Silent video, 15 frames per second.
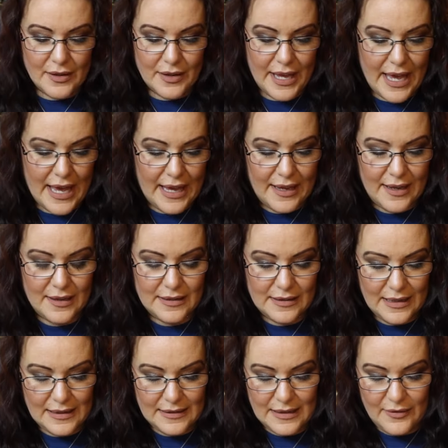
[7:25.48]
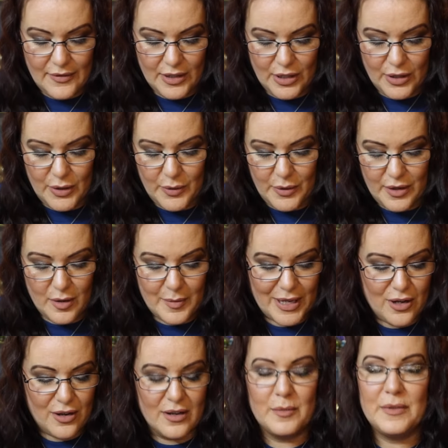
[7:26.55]
Okay, so let's have a look. Oh my
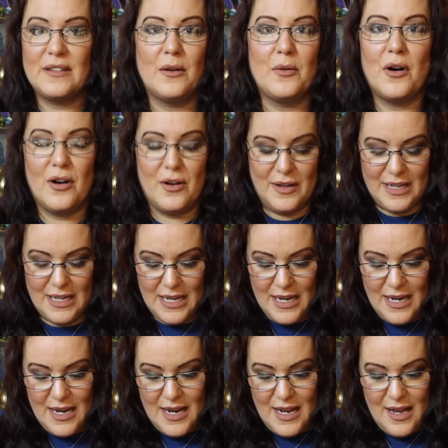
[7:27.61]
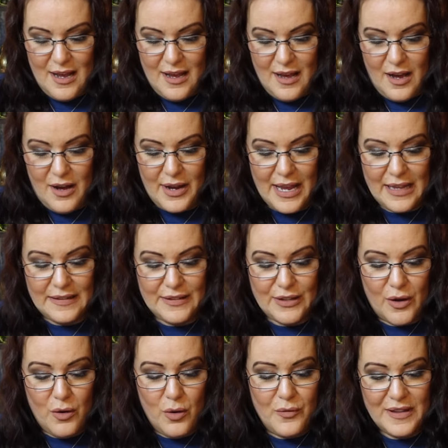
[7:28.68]
god, I'm so hot. Okay,
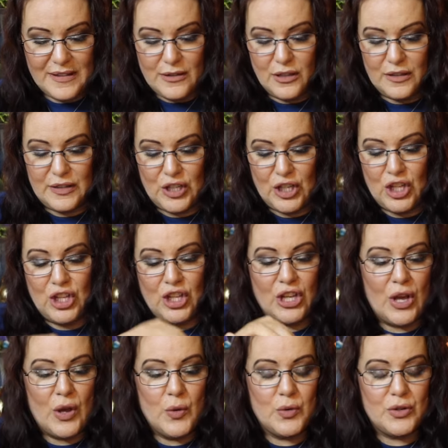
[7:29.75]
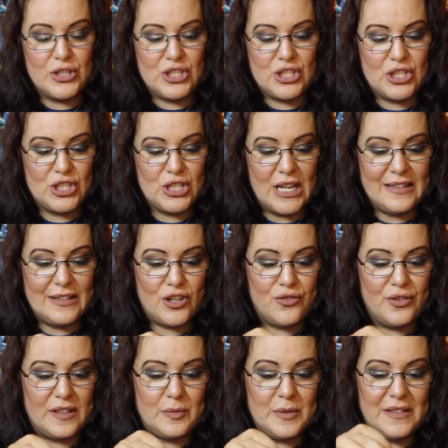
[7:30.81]
so, oh, this looks cute. It's a
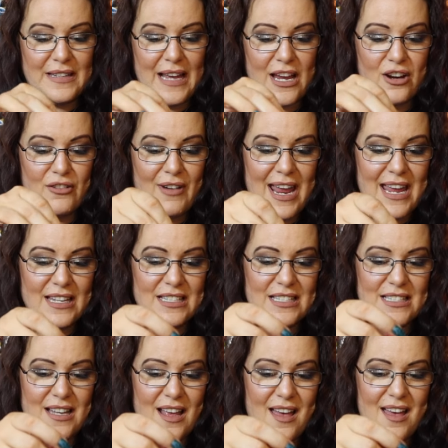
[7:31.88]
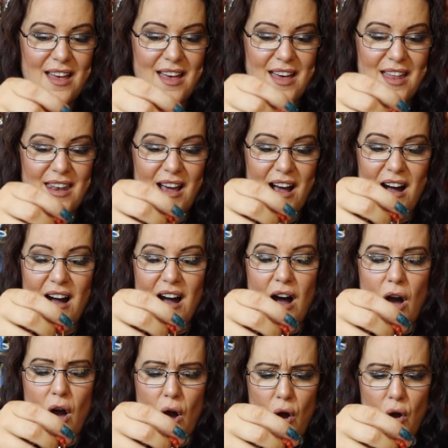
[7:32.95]
Christmas decoration.
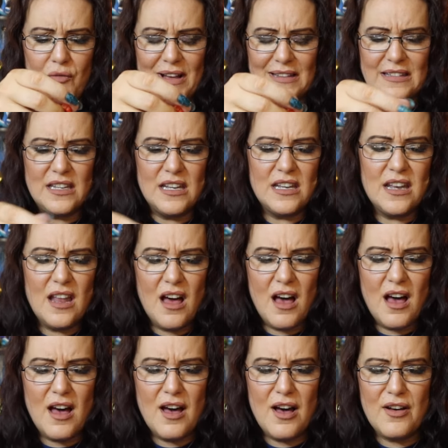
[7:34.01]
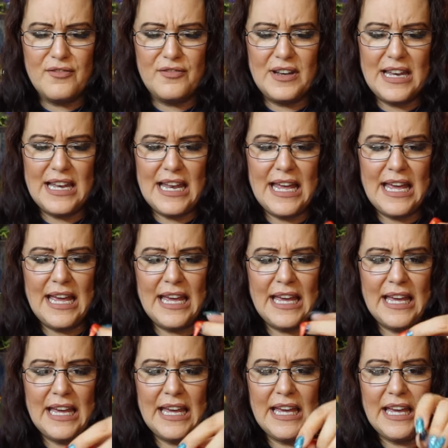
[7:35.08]
Oh, that's
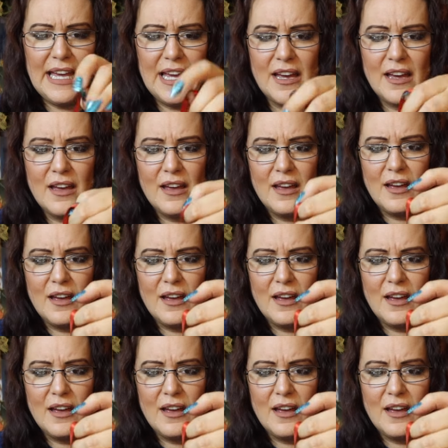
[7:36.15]
lovely.